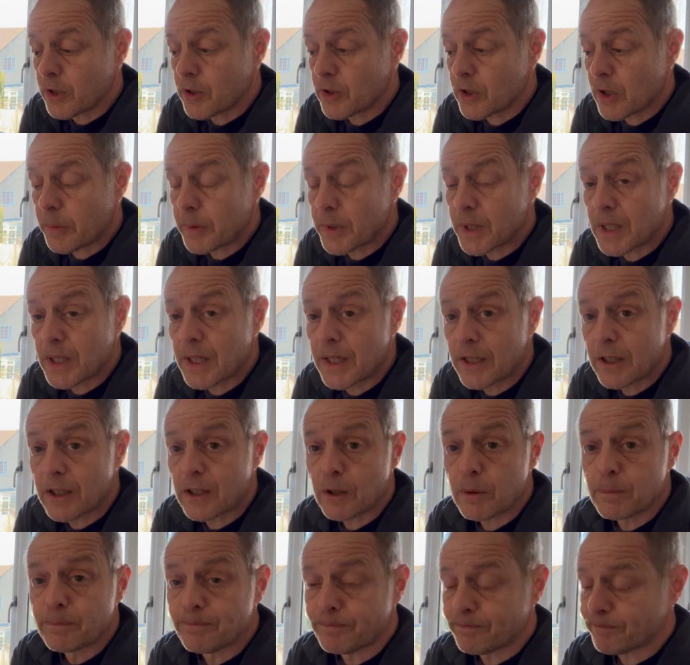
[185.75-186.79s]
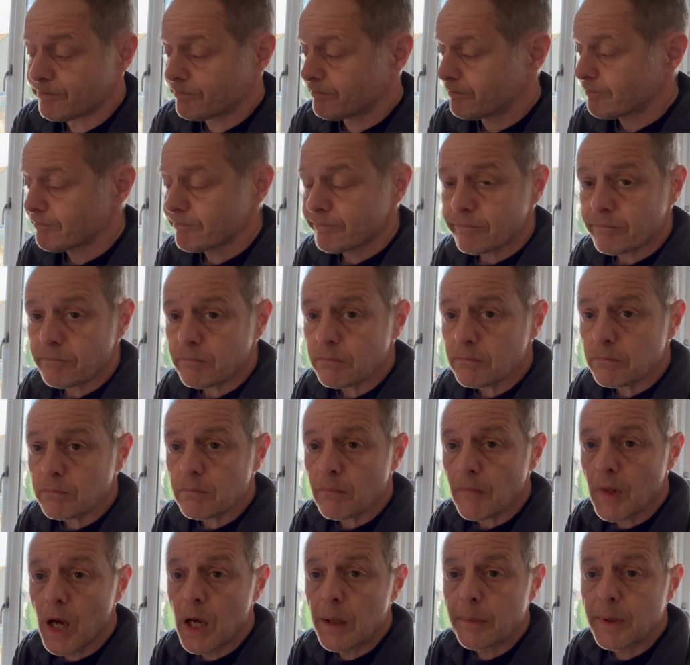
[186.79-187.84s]
top of the lintel,
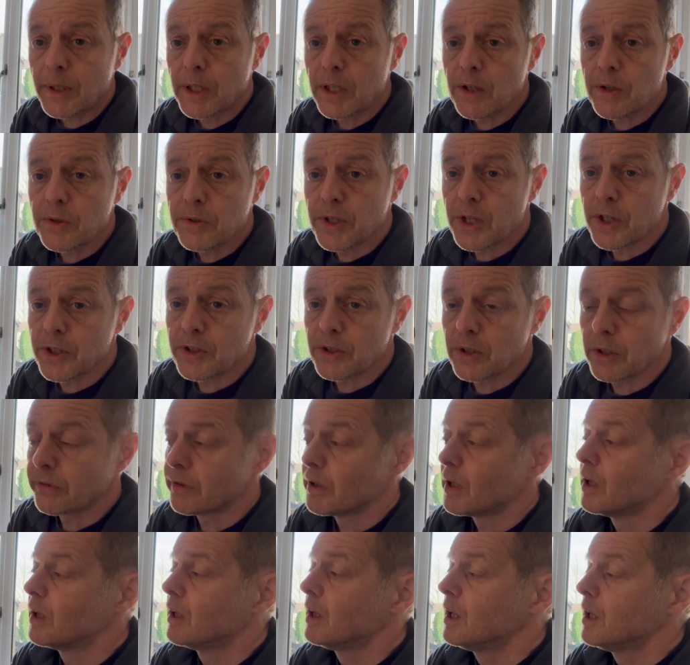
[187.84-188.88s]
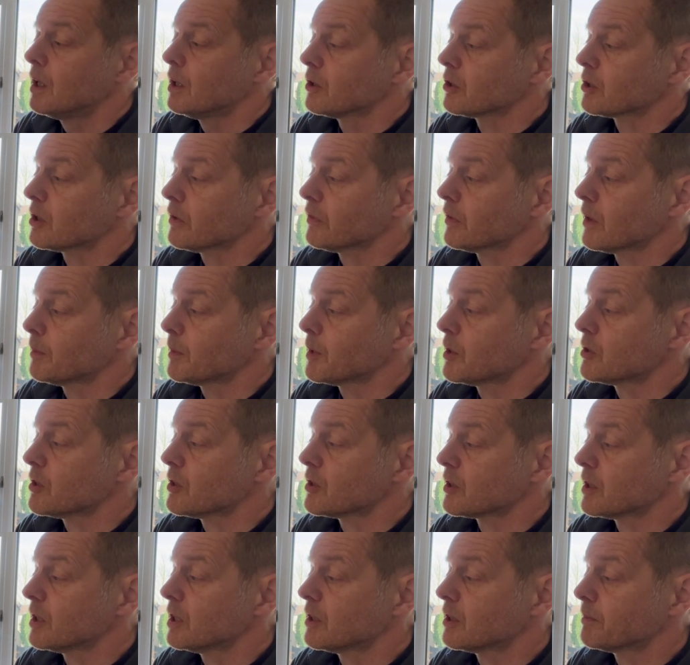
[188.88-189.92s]
I'm going to use this stuff. The stuff I'm
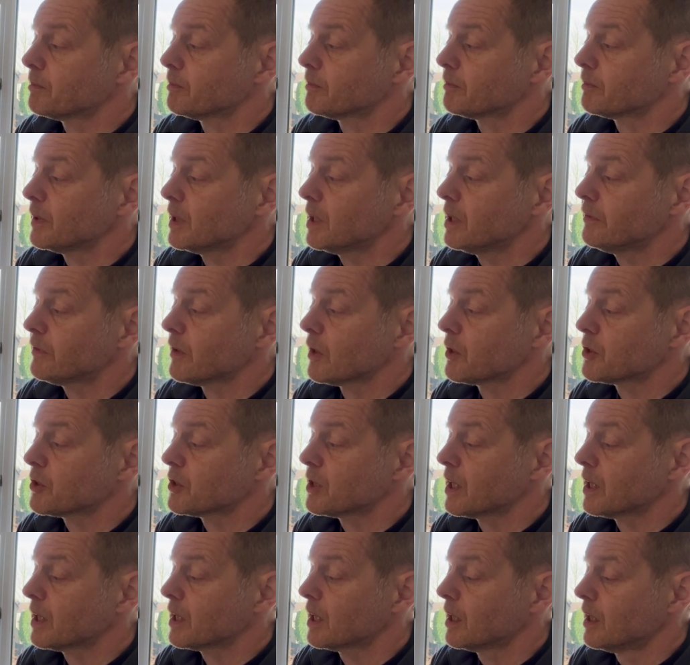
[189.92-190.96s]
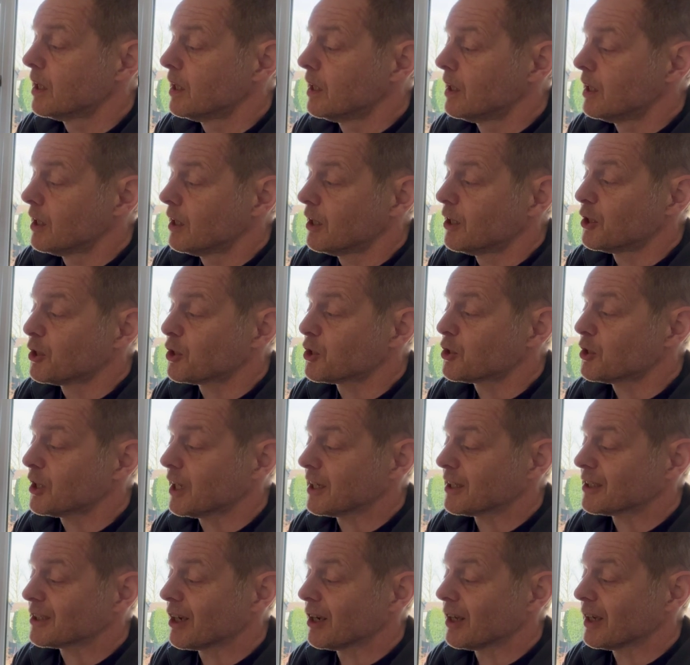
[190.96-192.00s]
using is Evo
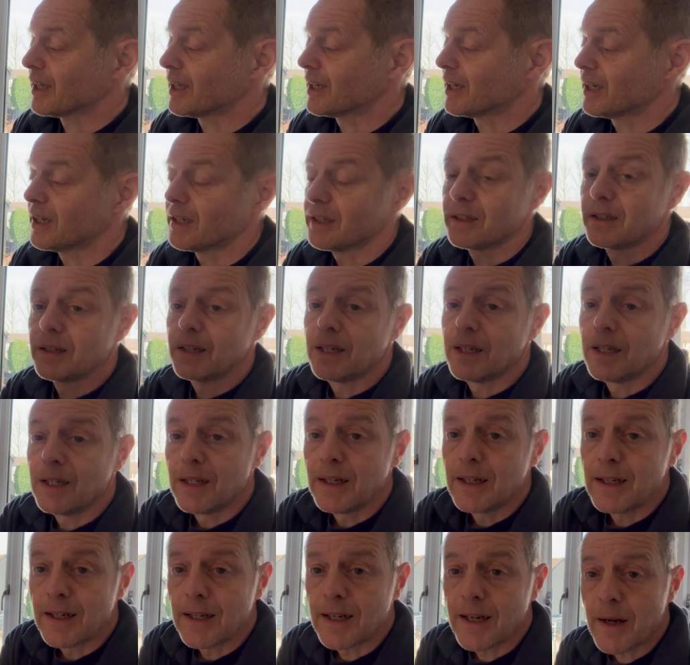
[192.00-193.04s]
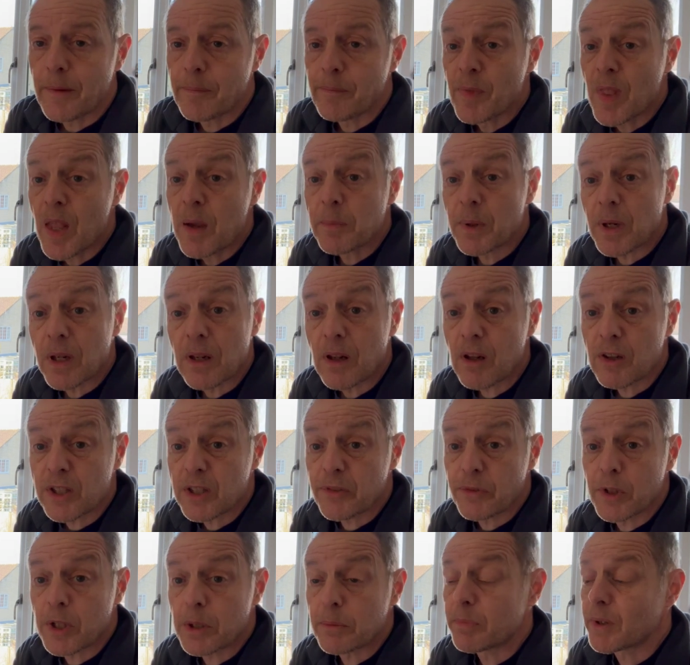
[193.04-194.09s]
sticks like. But lots
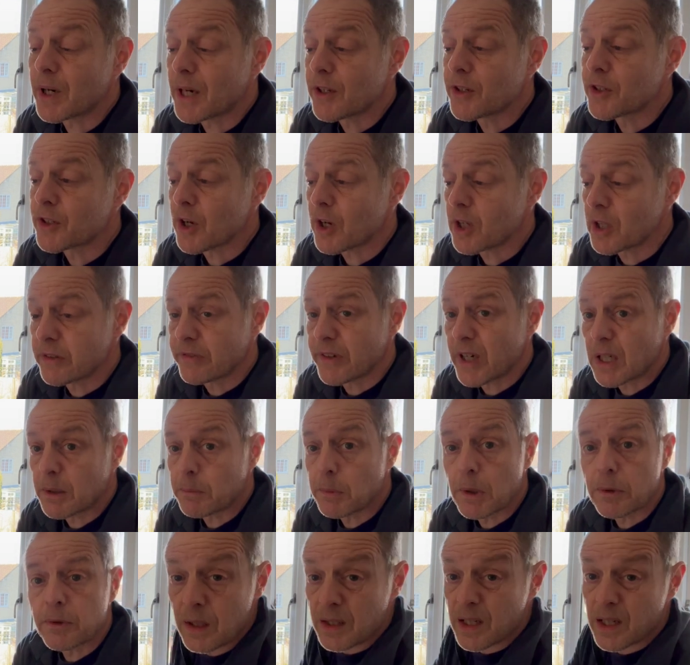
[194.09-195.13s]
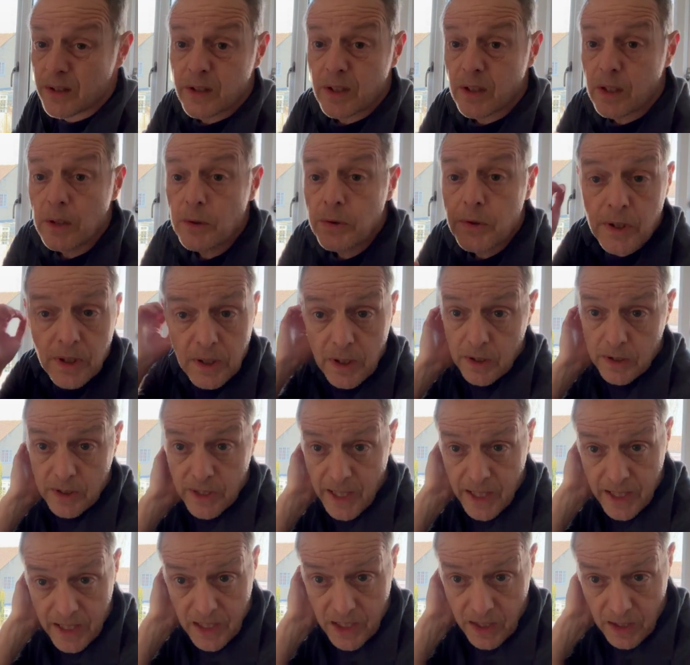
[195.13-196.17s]
of other brands are available. Now the glue's going to
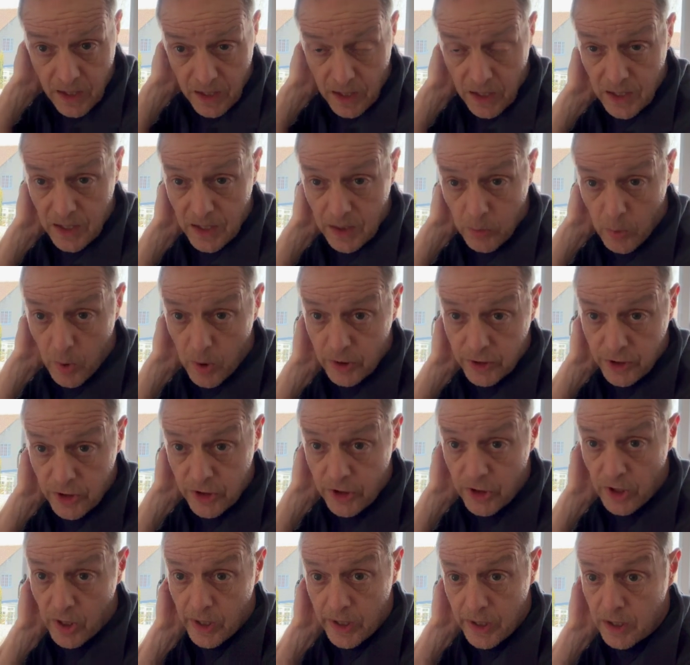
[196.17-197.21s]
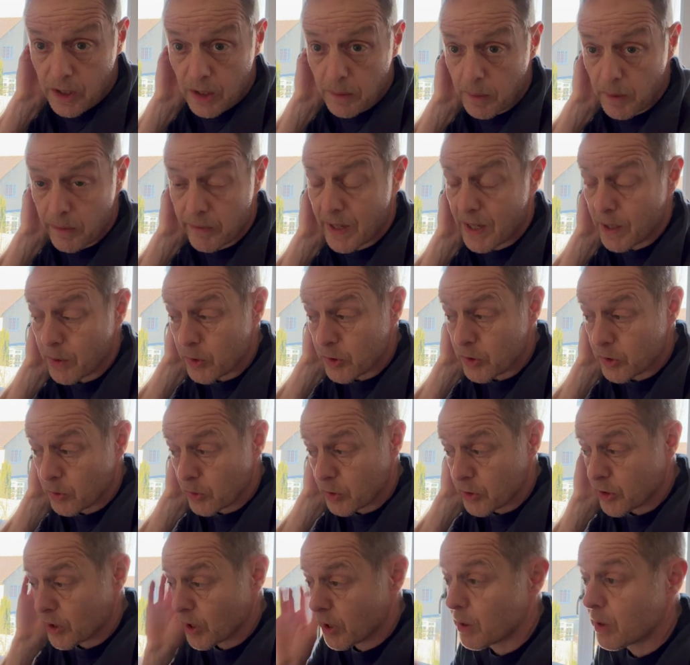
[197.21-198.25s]
take a little while to dry, a couple of hours
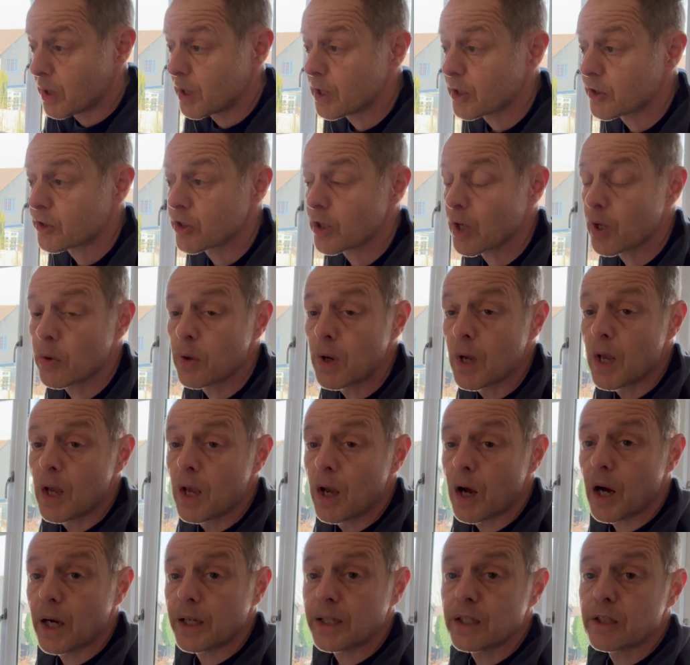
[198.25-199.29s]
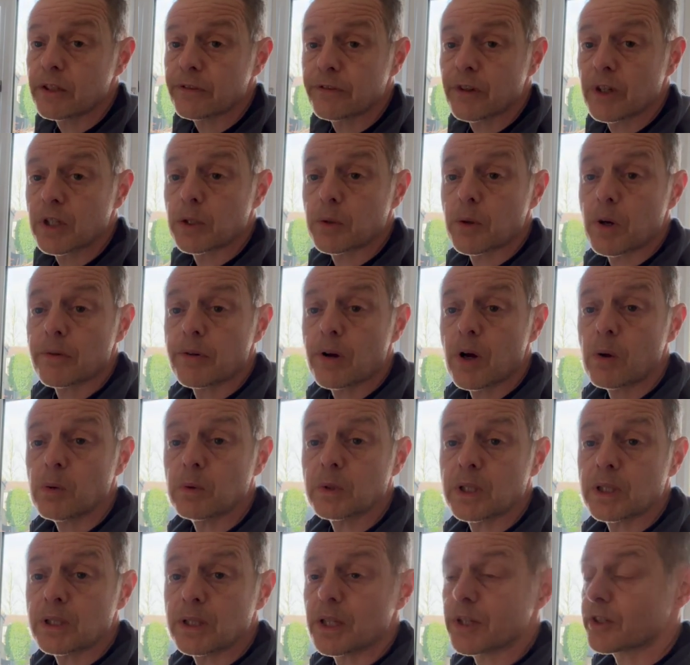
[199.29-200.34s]
or so. So I need to find a way of
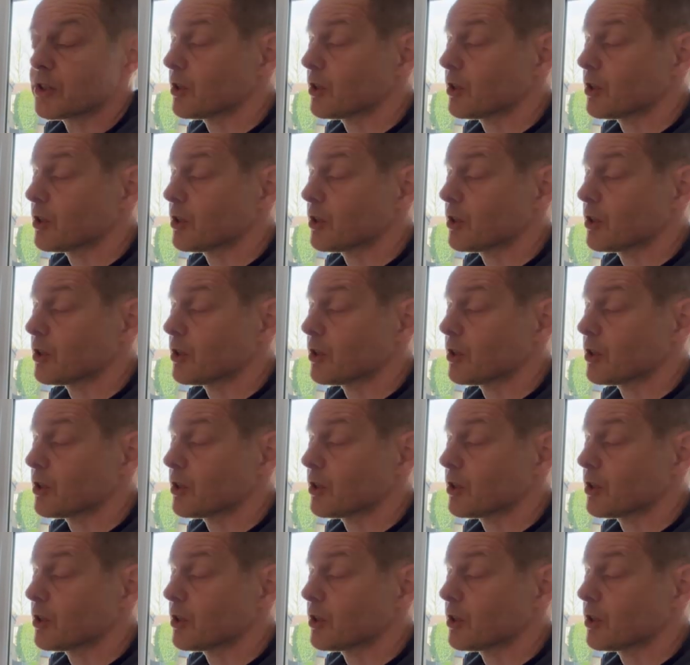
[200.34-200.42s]
holding this